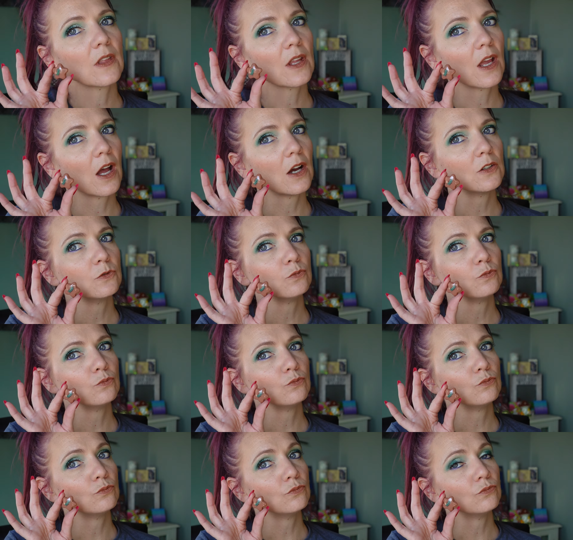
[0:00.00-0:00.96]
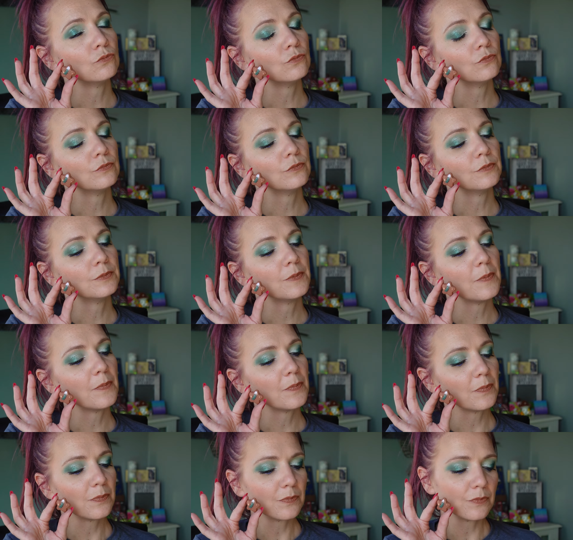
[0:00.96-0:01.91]

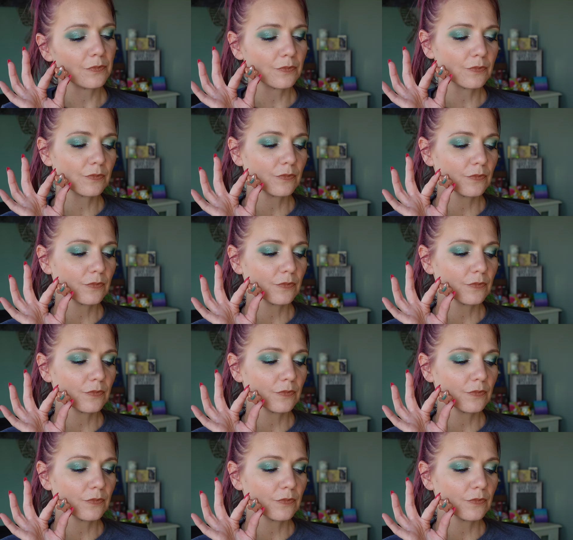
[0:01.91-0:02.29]
(no one is talking)